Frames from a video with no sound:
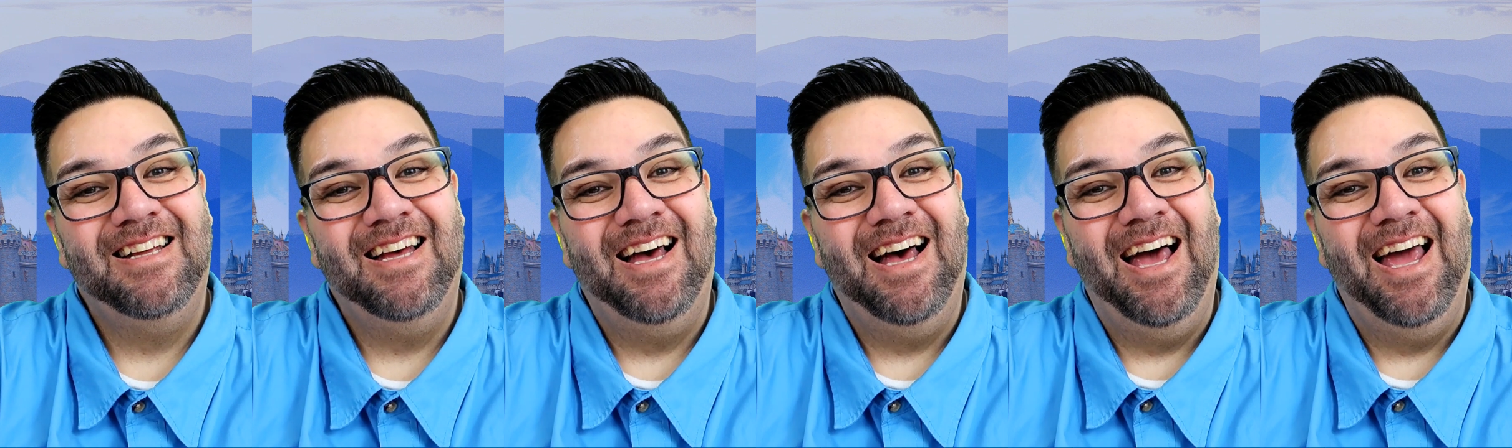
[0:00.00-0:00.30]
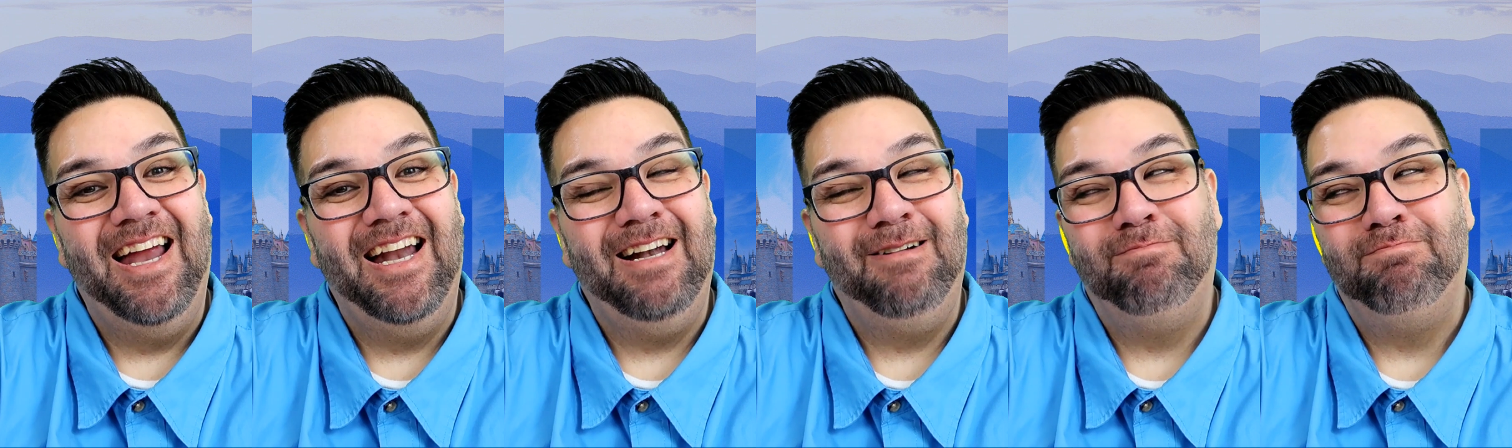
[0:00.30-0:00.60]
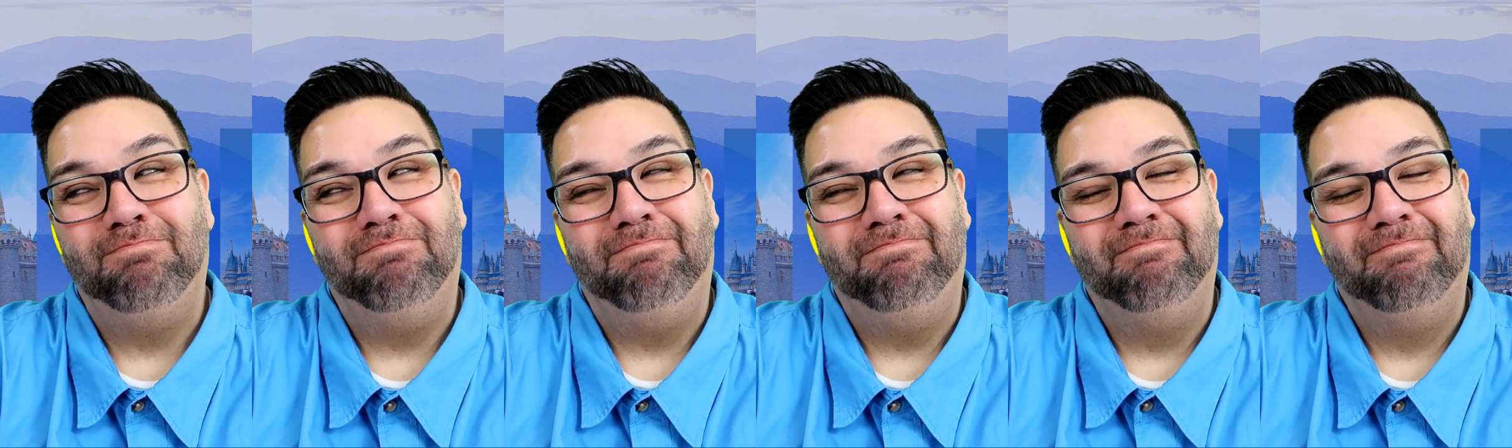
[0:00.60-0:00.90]
I
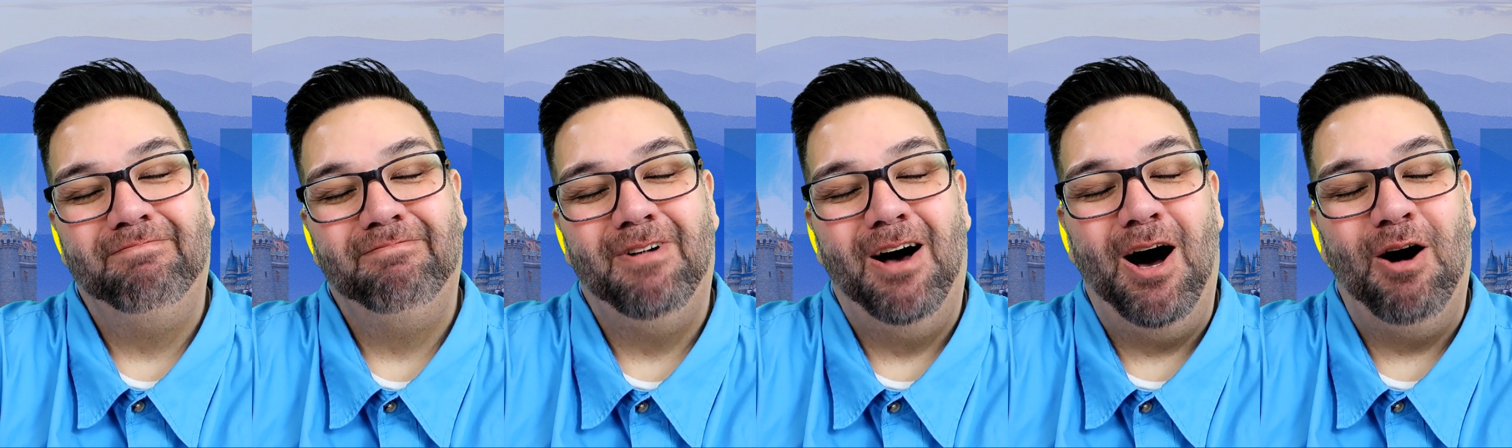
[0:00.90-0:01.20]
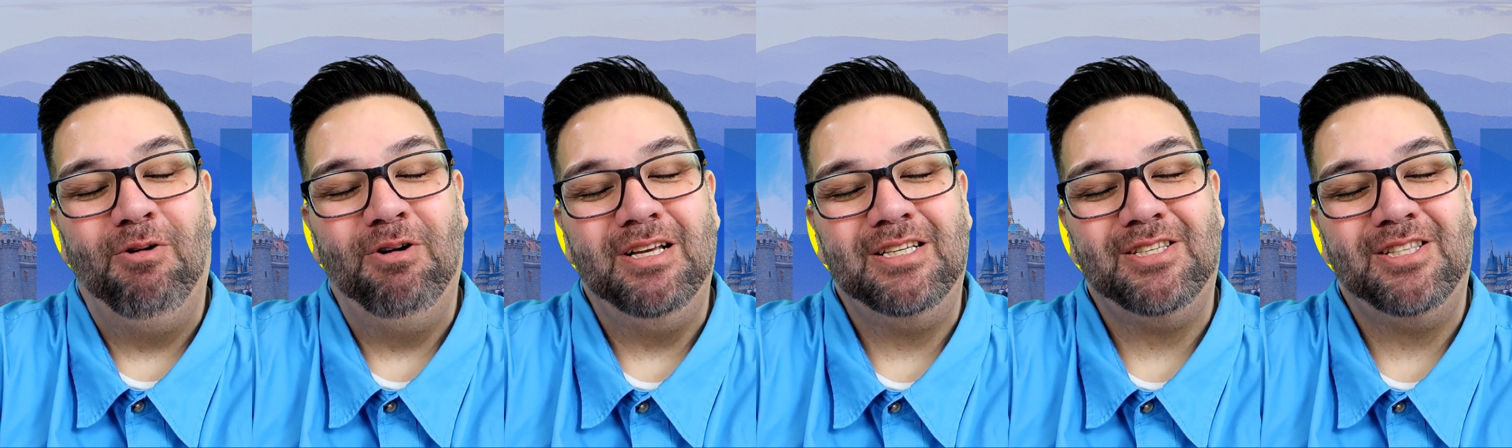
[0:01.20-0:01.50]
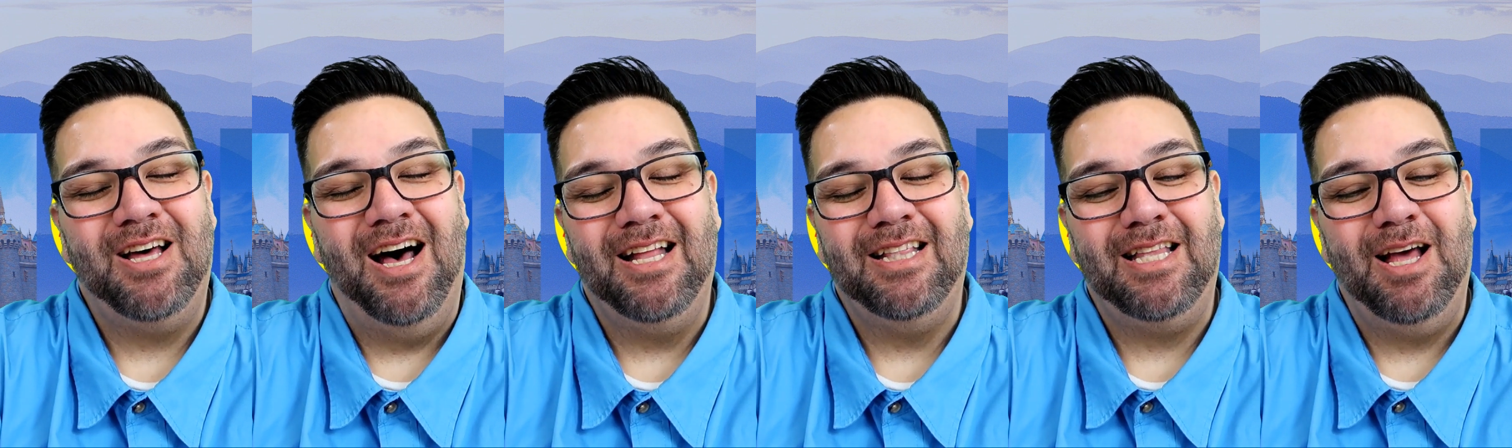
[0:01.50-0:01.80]
always
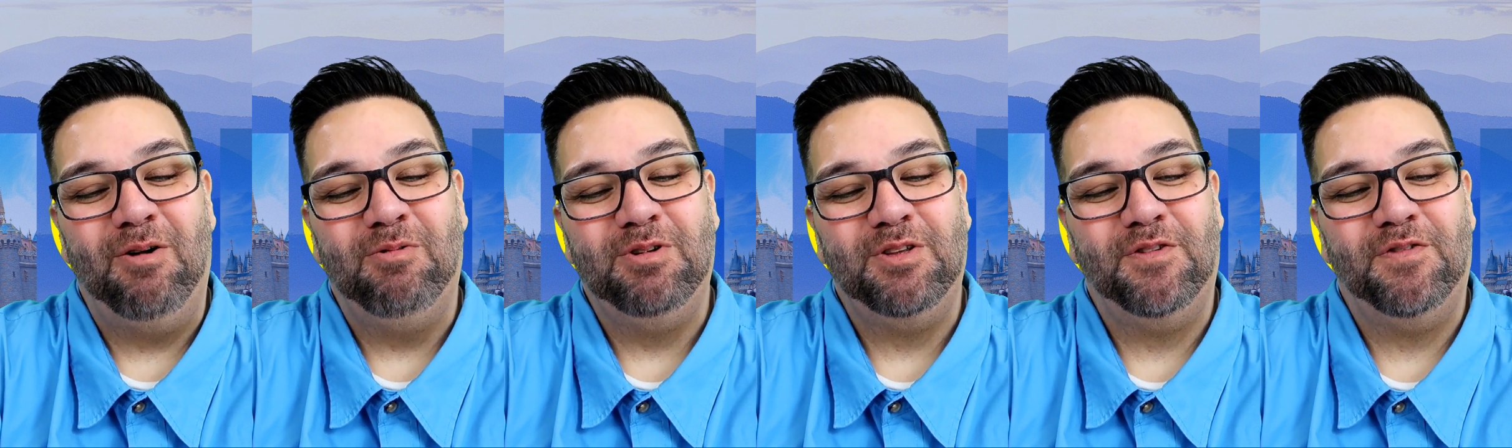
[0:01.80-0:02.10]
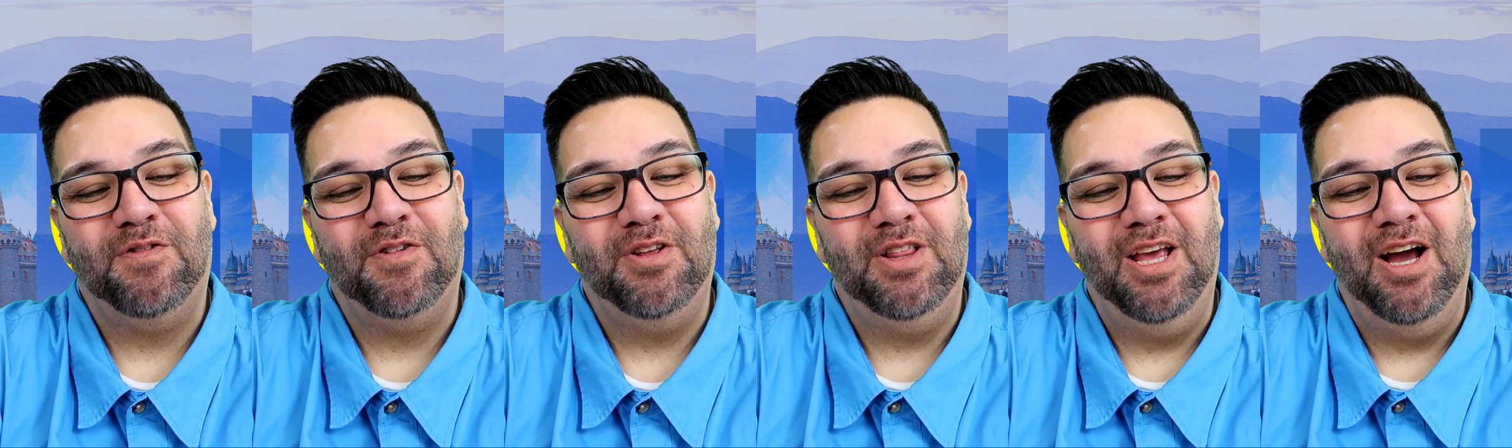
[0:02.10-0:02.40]
thought that was for